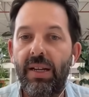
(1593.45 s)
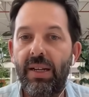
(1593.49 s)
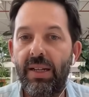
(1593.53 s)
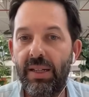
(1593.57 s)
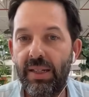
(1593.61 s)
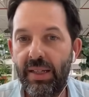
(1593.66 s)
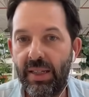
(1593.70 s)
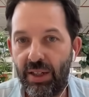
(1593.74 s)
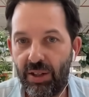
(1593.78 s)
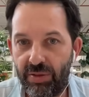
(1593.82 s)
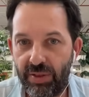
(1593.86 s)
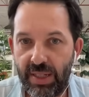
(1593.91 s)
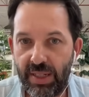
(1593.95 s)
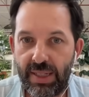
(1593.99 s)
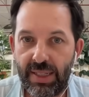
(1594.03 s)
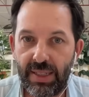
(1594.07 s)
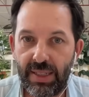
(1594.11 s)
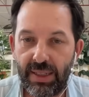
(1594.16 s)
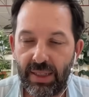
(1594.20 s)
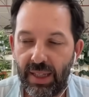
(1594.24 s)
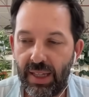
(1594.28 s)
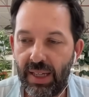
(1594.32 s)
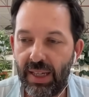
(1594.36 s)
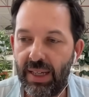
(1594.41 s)

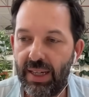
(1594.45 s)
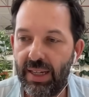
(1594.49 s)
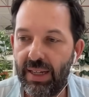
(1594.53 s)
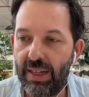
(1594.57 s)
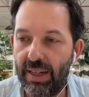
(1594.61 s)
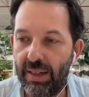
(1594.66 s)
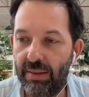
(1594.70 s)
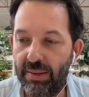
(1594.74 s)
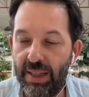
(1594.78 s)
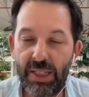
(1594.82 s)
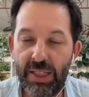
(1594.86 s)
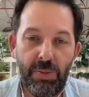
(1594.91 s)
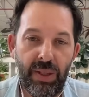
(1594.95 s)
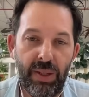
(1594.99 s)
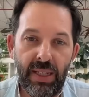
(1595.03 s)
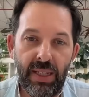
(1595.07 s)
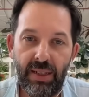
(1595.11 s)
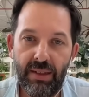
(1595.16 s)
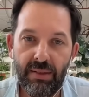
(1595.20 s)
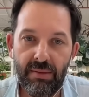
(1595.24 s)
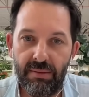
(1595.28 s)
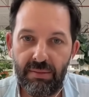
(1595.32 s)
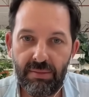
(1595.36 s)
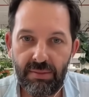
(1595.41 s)
increasingly, and that's
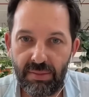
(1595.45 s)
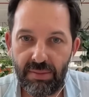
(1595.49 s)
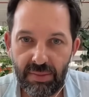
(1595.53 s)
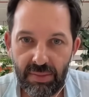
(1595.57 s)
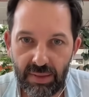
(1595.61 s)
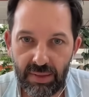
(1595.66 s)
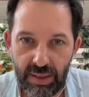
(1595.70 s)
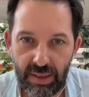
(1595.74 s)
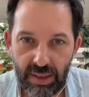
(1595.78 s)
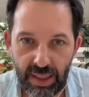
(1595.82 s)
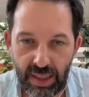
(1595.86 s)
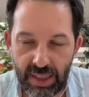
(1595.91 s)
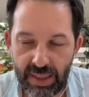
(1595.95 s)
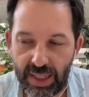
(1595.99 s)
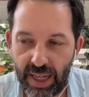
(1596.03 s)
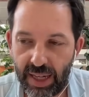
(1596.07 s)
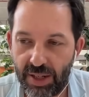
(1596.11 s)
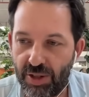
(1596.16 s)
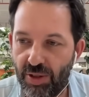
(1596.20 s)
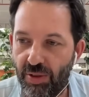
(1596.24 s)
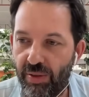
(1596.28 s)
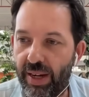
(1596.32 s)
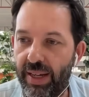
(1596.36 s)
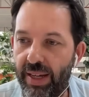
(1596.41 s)
been
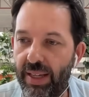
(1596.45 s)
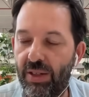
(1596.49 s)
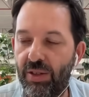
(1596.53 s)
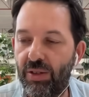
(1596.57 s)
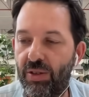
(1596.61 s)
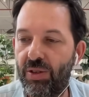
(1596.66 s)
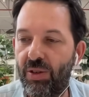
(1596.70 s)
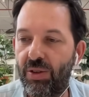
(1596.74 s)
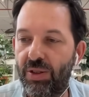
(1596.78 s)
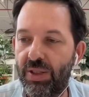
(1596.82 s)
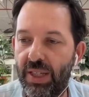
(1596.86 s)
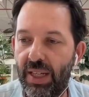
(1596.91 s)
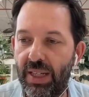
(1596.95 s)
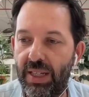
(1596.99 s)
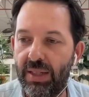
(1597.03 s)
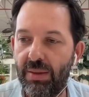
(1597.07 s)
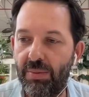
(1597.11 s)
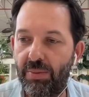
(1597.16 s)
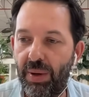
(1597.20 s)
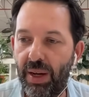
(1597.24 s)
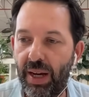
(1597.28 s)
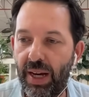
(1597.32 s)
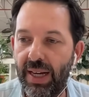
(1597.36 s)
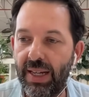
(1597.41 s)
exaggerated, of course, under
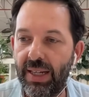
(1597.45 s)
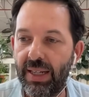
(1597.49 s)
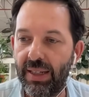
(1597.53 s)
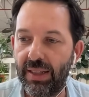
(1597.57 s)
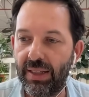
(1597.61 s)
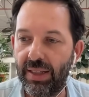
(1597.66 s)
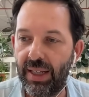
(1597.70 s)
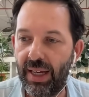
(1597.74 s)
Biden.